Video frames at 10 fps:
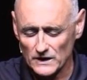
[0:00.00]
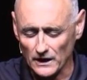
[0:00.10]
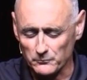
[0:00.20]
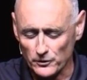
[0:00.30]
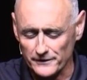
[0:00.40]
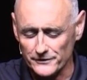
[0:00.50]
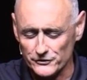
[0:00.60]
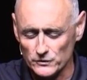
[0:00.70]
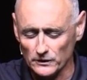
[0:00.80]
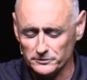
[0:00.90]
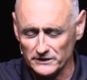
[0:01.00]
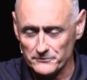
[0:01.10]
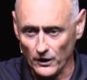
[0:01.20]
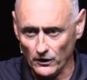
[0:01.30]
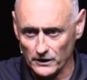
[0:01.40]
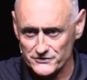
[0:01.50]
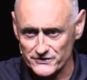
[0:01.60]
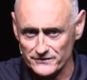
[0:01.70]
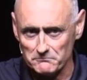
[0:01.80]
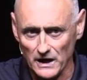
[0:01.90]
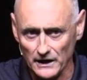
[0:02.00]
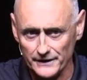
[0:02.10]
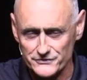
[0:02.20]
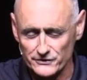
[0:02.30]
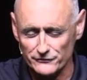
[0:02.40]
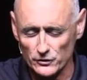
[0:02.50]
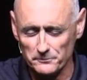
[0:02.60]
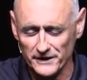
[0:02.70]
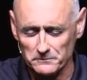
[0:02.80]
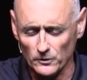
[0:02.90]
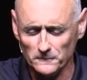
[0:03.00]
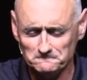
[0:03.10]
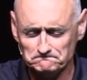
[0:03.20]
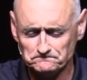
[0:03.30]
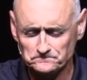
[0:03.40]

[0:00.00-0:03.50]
I pray that you open up the hearts and the minds of your people